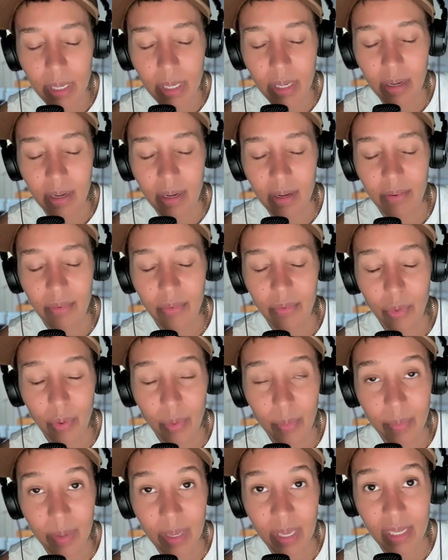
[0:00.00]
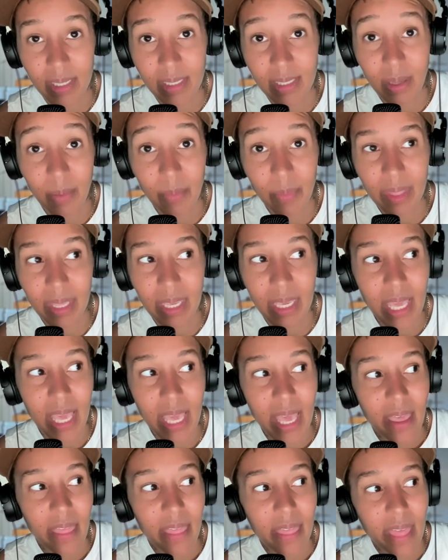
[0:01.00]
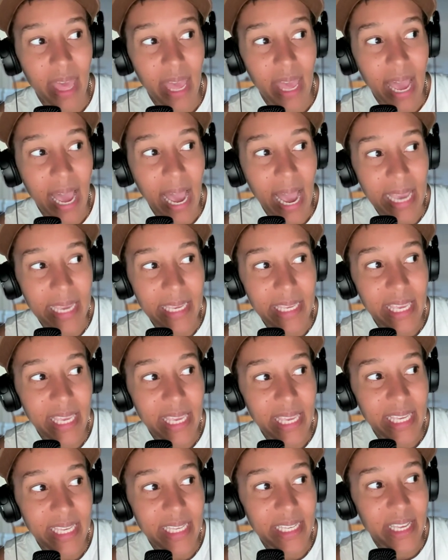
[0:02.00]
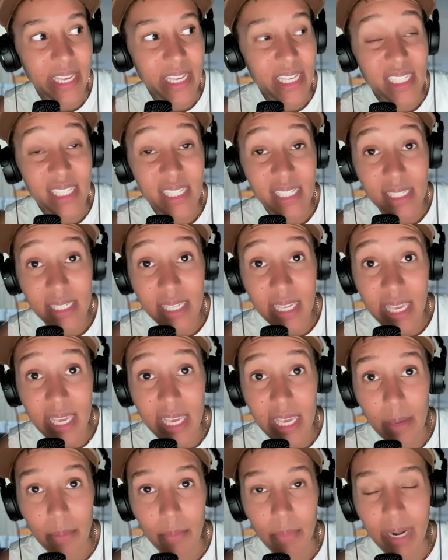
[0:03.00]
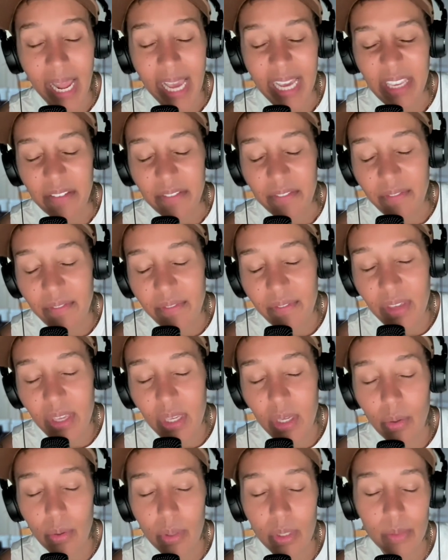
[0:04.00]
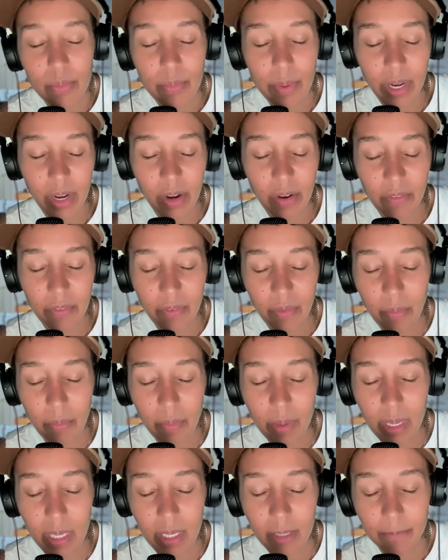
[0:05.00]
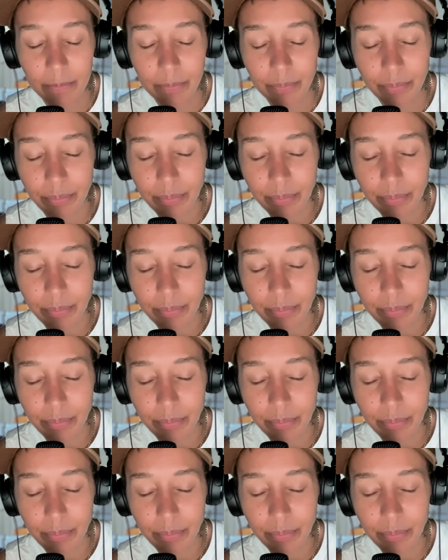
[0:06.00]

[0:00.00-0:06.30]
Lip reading: bigger for me, something that I can't see, but I can feel is bigger for me.